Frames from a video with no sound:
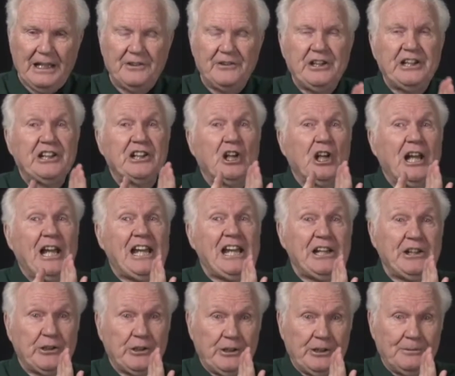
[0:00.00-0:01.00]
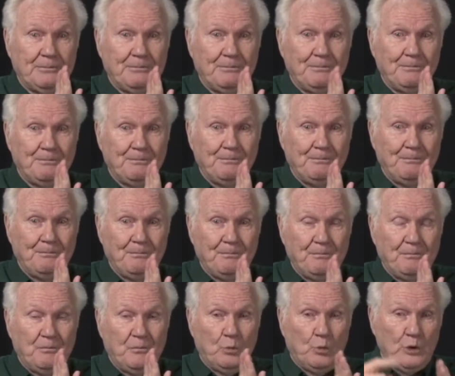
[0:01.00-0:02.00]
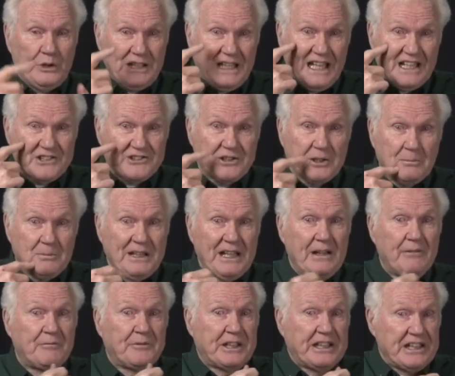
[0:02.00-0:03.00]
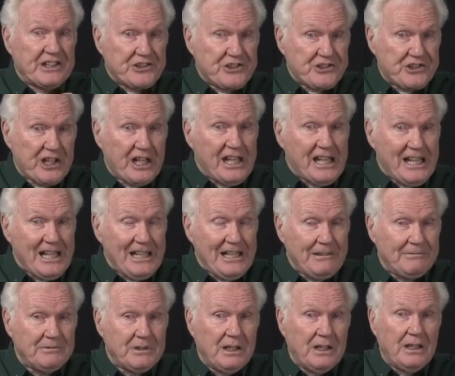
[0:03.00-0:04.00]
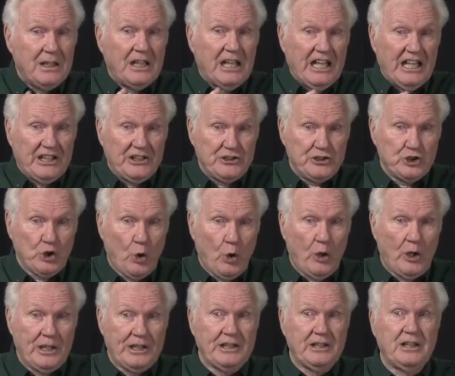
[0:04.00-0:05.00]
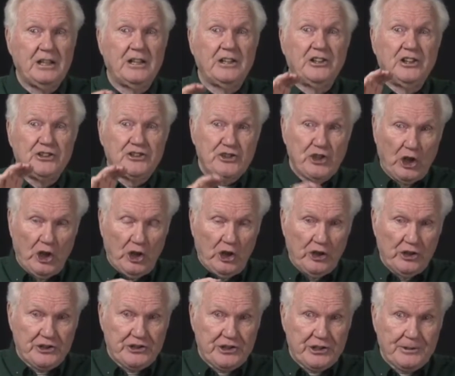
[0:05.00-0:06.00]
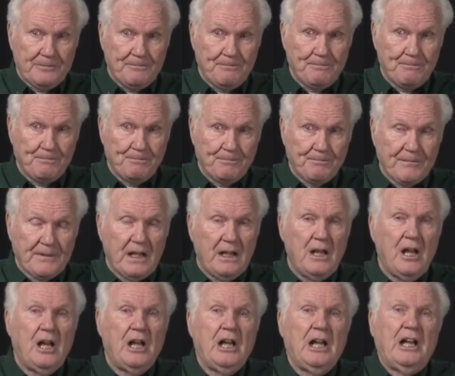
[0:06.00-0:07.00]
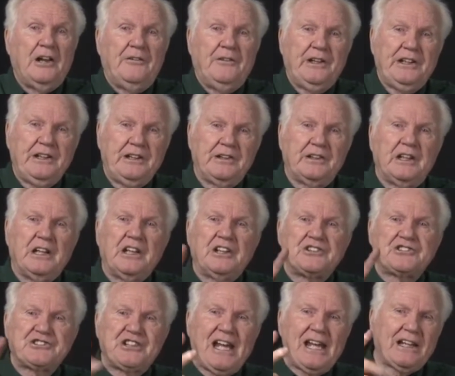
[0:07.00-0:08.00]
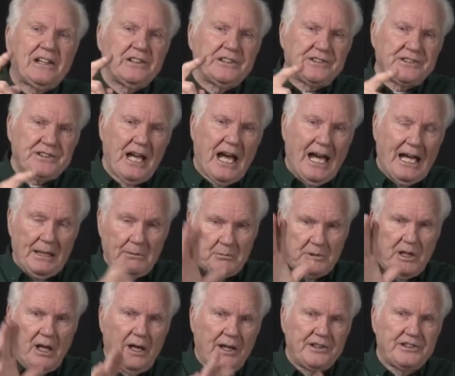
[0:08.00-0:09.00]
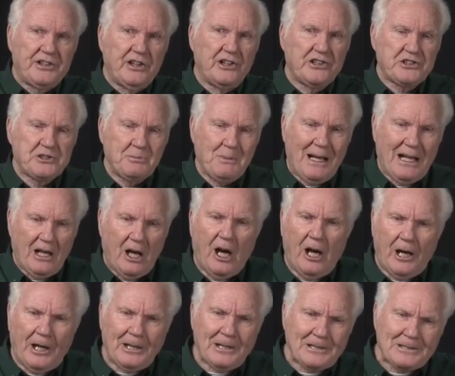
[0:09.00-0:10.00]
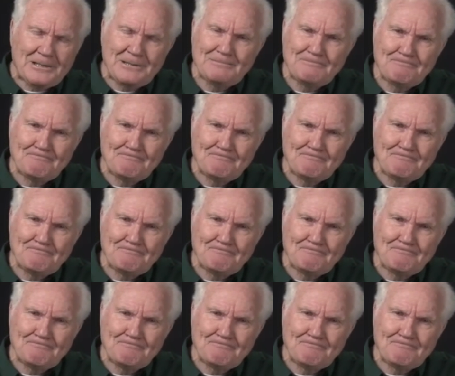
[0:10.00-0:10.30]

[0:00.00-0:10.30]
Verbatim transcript: Then later, we had some deaf to get saved and join the church. The second time God touched my heart,